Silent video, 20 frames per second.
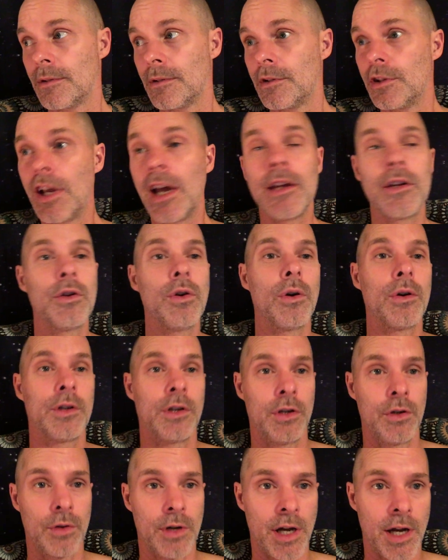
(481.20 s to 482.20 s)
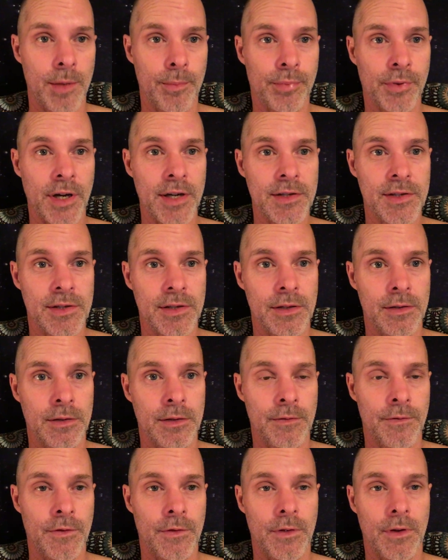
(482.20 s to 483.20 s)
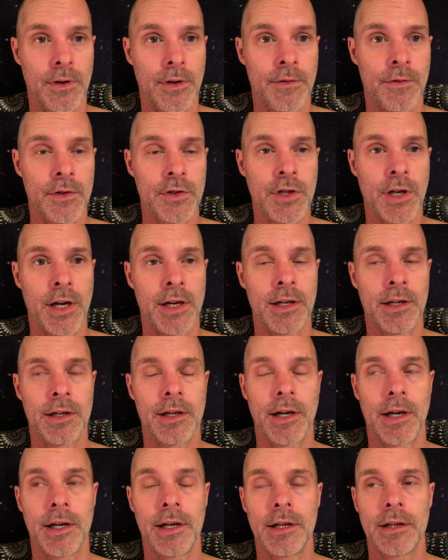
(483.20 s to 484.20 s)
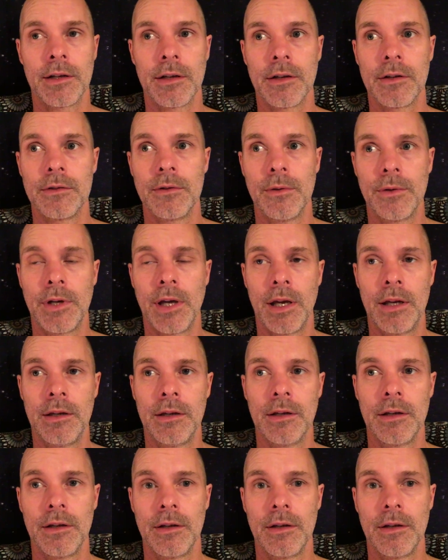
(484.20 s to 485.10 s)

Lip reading: Yeah, you got breasts and a vagina. Got it. Okay.